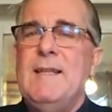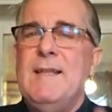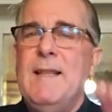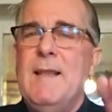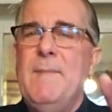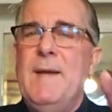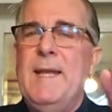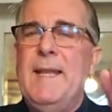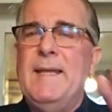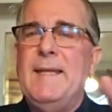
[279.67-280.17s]

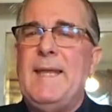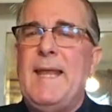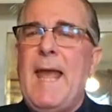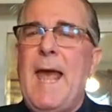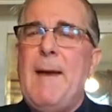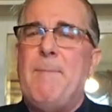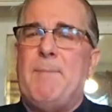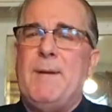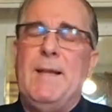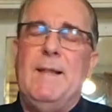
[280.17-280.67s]
limited
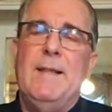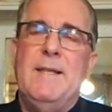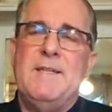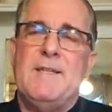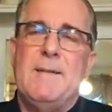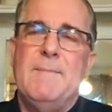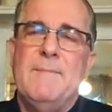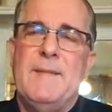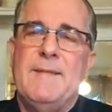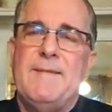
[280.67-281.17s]

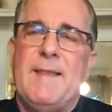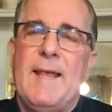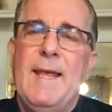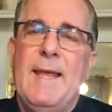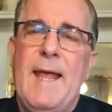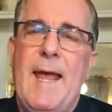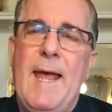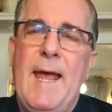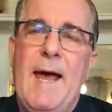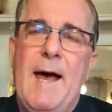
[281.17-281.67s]
capitalism that
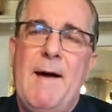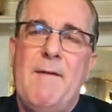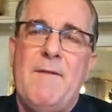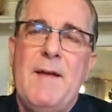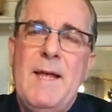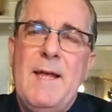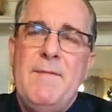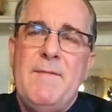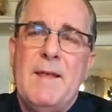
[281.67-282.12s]
they have